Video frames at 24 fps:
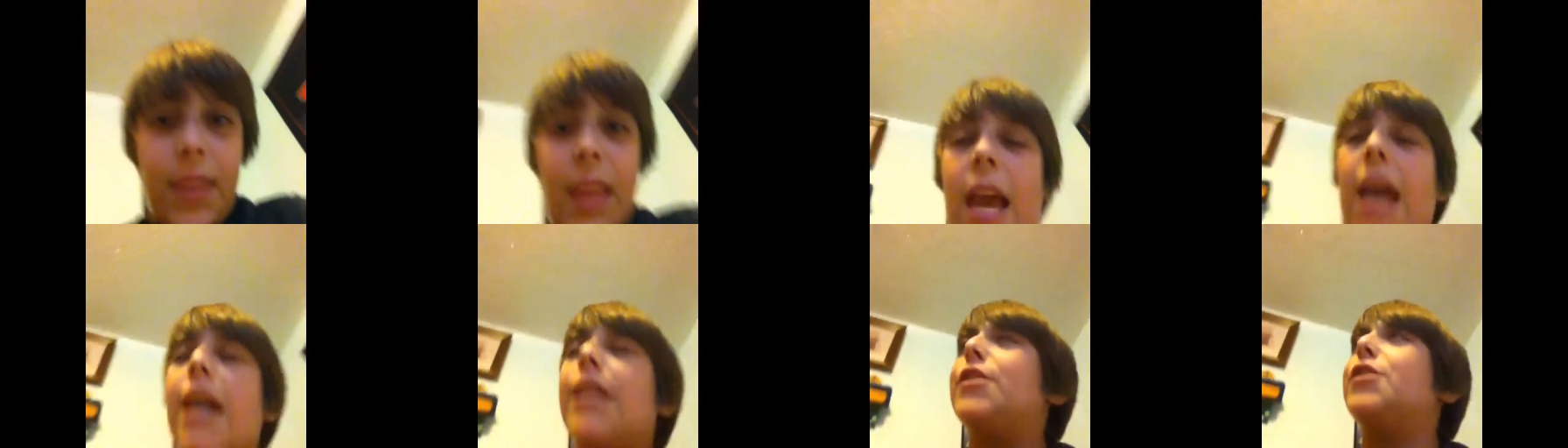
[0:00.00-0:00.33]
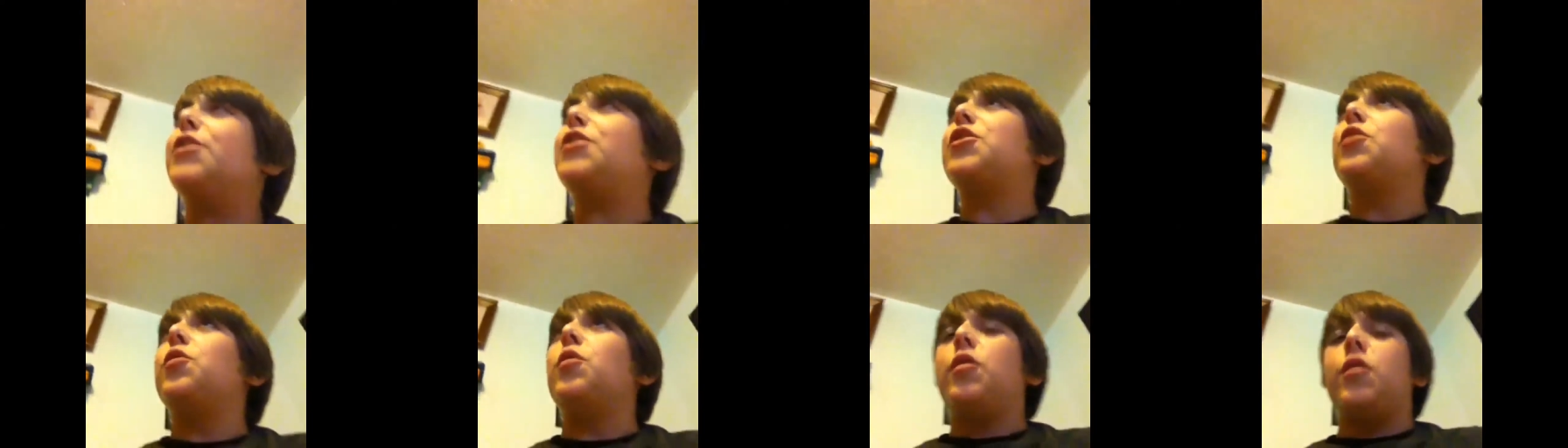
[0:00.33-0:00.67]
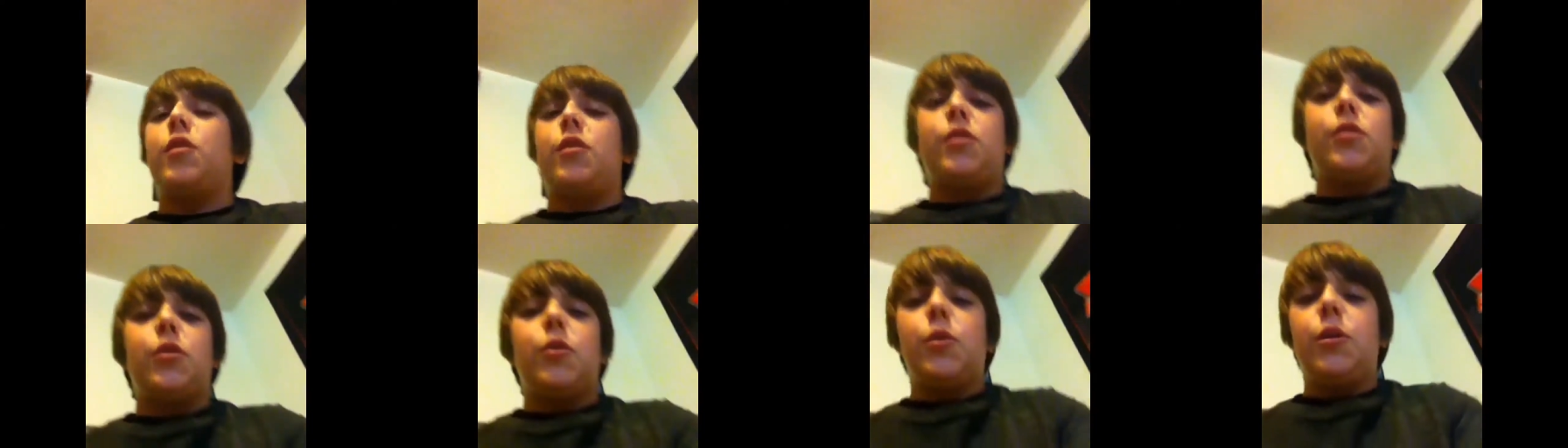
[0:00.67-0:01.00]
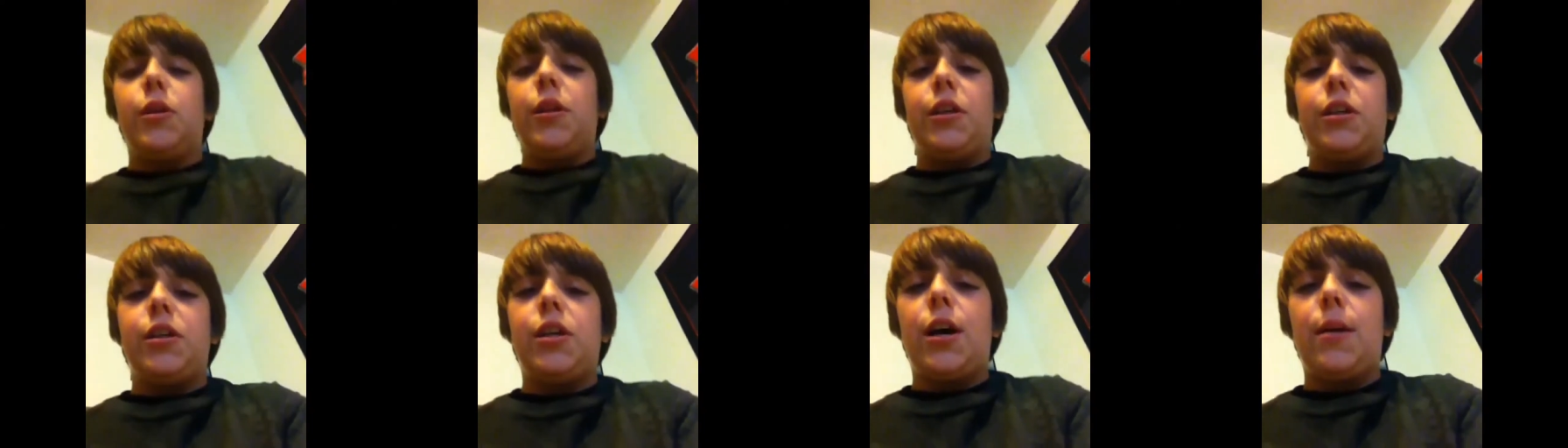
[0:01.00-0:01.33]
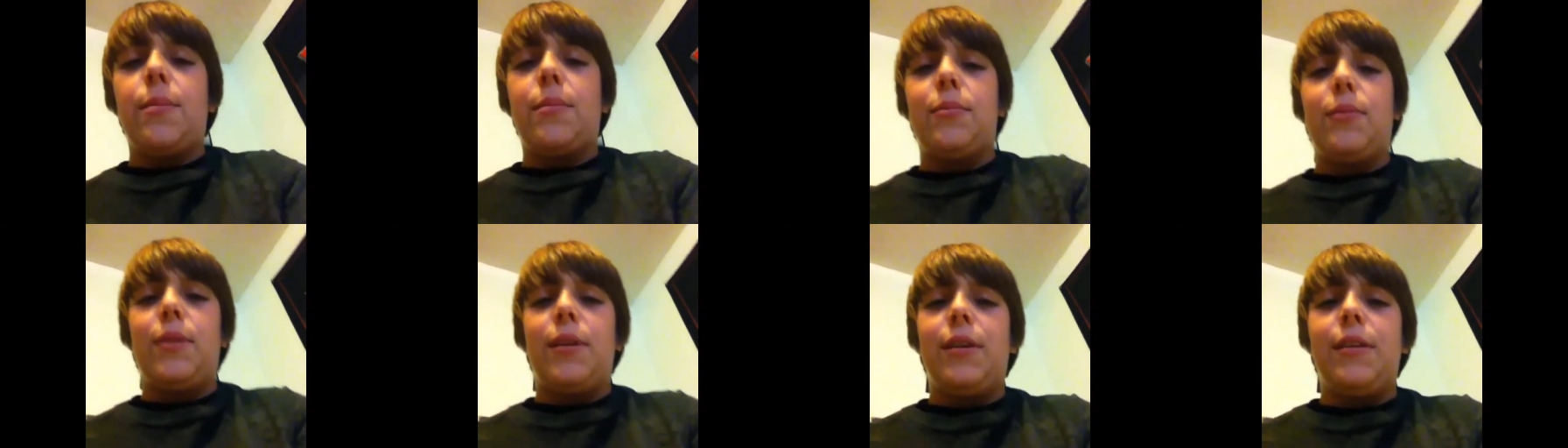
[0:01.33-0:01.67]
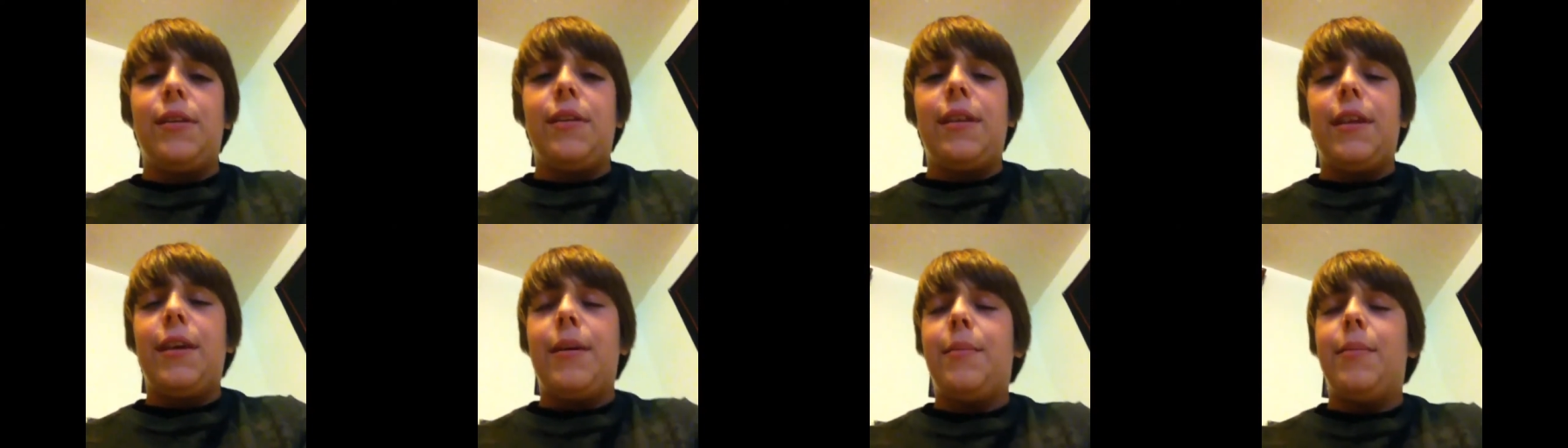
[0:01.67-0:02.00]
I just so totally
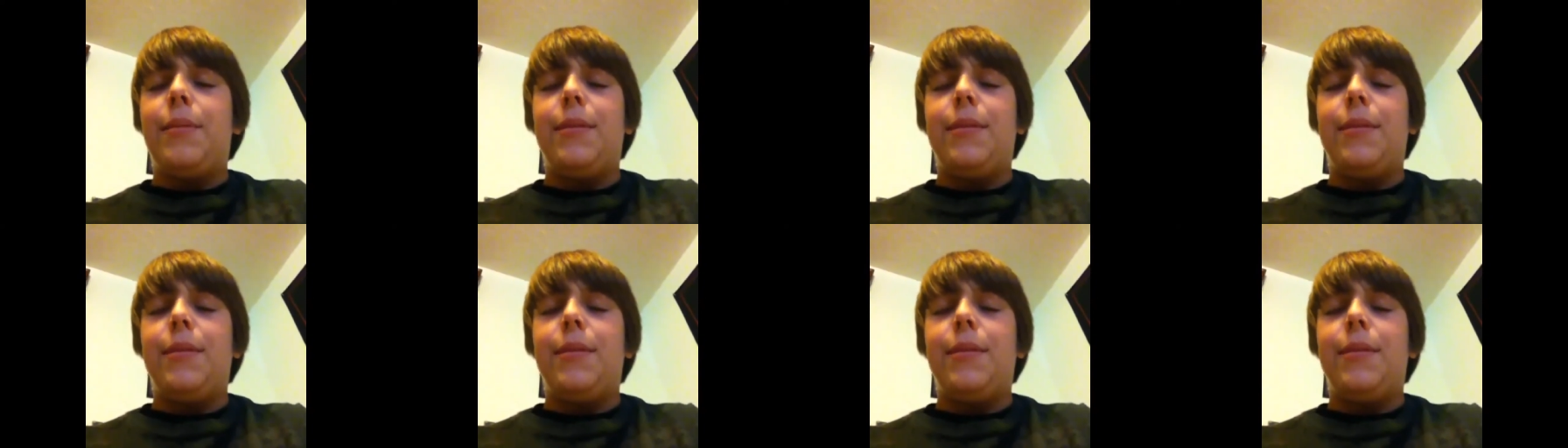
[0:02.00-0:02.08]
copyrighted that,